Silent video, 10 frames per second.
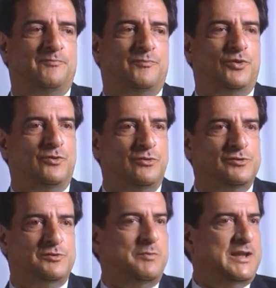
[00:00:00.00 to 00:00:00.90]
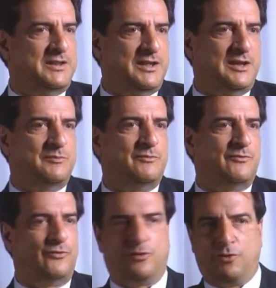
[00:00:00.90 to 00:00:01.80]
produced by them
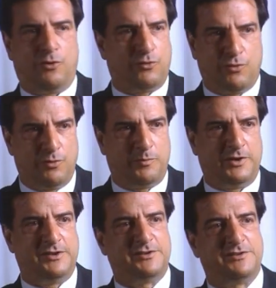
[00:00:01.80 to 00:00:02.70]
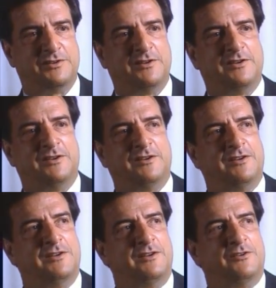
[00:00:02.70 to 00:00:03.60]
for all companies
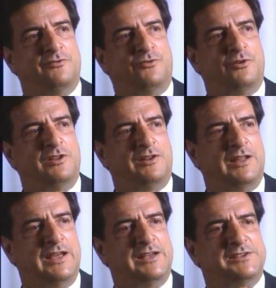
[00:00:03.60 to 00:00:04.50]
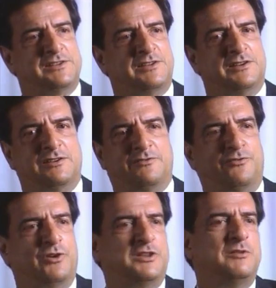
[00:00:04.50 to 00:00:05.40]
for the last
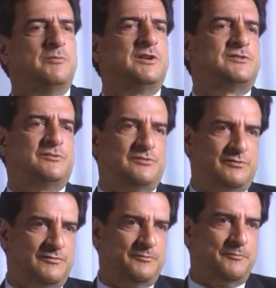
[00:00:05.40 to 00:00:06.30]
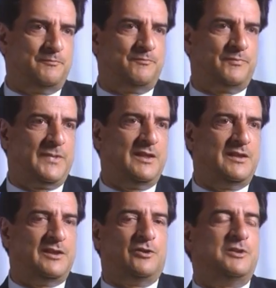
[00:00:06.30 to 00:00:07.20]
14 months or so.
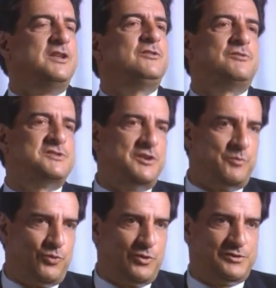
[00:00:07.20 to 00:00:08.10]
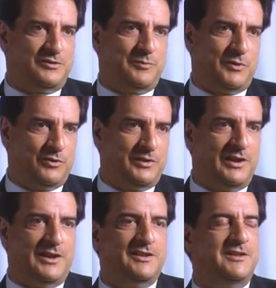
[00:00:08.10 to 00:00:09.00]
Now, the interesting portion about
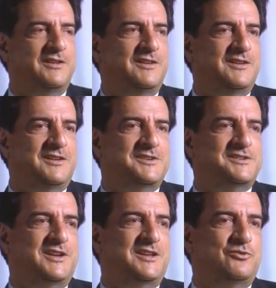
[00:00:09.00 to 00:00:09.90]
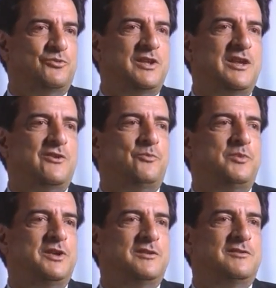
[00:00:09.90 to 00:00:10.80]
that is that we have
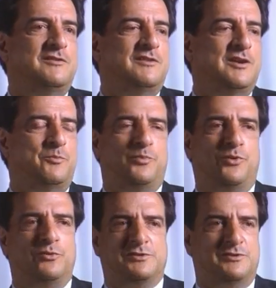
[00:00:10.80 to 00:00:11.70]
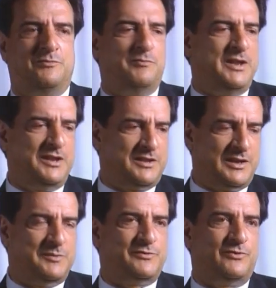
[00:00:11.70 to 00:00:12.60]
been approached many
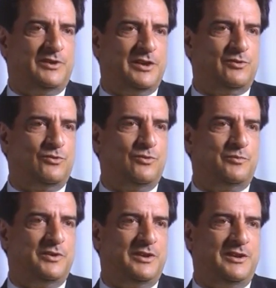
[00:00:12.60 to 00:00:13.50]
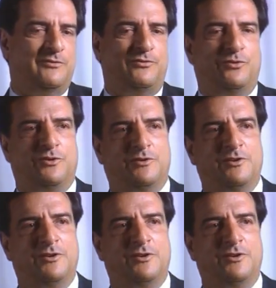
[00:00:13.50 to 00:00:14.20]
times for that company and for